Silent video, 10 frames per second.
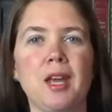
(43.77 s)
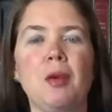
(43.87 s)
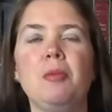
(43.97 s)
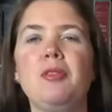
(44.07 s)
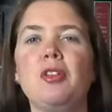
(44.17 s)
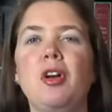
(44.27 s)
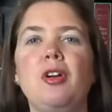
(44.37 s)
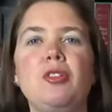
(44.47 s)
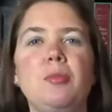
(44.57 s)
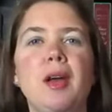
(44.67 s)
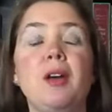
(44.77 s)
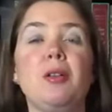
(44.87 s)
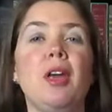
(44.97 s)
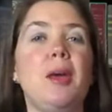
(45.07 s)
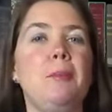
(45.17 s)
We've talked about
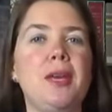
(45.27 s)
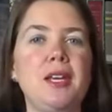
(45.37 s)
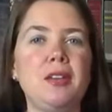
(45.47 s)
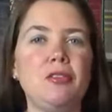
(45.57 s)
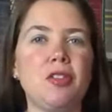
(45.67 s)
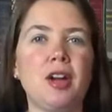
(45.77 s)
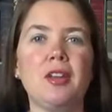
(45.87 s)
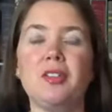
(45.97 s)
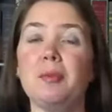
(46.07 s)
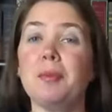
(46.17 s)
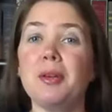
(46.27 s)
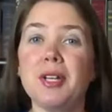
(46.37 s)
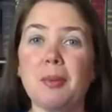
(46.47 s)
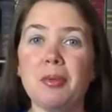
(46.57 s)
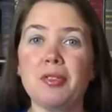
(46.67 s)
making friends and building
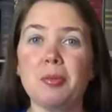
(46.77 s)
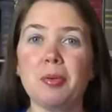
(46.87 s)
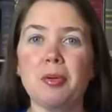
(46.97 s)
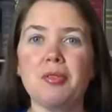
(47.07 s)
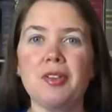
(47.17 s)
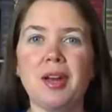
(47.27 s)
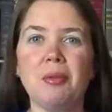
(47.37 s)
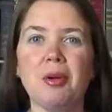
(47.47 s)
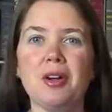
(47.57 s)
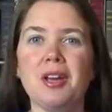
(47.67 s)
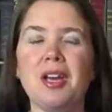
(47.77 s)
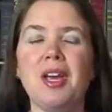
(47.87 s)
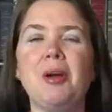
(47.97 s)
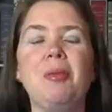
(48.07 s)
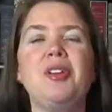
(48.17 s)
up a supportive network.
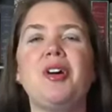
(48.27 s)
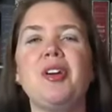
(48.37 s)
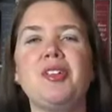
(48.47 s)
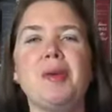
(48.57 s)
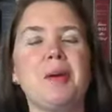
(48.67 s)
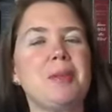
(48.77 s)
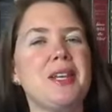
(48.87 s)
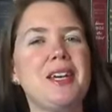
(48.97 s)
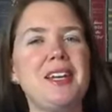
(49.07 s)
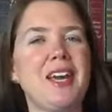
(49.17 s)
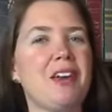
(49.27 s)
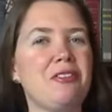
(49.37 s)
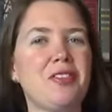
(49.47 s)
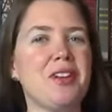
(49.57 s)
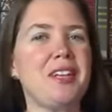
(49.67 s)
We talked about planning out
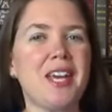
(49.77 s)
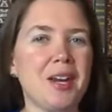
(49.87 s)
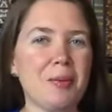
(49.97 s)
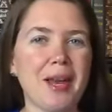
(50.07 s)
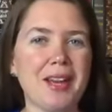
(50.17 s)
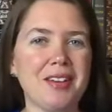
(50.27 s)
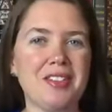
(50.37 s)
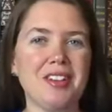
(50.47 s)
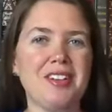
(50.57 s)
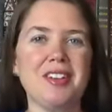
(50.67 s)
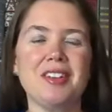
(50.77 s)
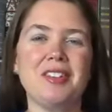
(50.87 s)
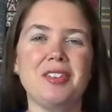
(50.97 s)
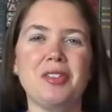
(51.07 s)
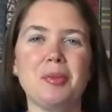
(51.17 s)
fun care package ideas
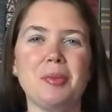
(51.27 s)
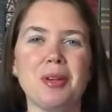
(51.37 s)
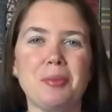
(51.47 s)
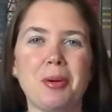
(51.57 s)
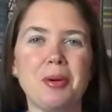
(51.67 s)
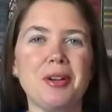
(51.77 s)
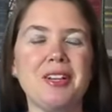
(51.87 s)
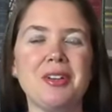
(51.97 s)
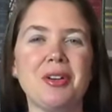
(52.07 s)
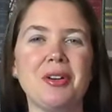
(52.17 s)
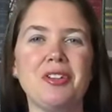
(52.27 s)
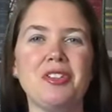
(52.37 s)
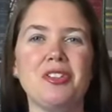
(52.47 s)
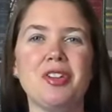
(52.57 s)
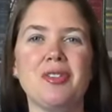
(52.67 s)
to support and encourage your
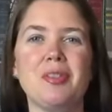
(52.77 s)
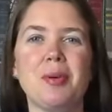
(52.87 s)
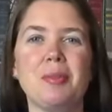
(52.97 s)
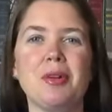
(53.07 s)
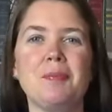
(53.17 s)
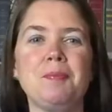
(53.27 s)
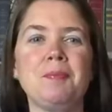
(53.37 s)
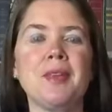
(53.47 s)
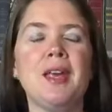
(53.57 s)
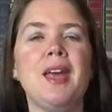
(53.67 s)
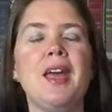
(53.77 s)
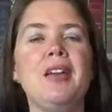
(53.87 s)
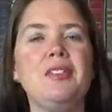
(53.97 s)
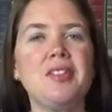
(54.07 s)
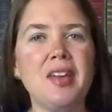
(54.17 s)
service member.
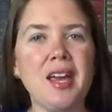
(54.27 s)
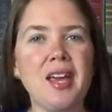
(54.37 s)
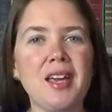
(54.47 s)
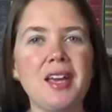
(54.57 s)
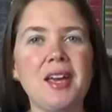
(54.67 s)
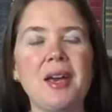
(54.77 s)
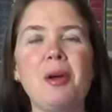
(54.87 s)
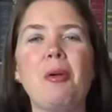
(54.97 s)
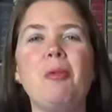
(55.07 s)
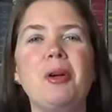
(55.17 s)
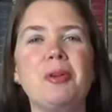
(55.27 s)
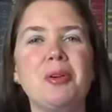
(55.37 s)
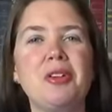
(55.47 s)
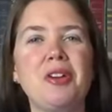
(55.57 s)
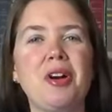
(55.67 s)
And today, we are going
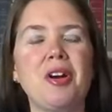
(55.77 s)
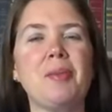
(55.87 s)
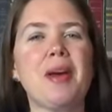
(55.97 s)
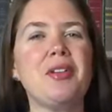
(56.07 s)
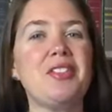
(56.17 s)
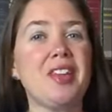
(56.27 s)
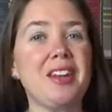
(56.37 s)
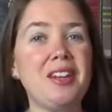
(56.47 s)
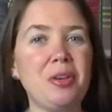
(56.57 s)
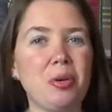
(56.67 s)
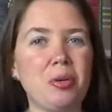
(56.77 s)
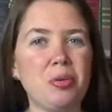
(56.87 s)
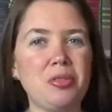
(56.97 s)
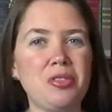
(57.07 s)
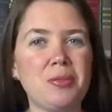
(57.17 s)
to talk about setting
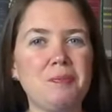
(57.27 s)
goals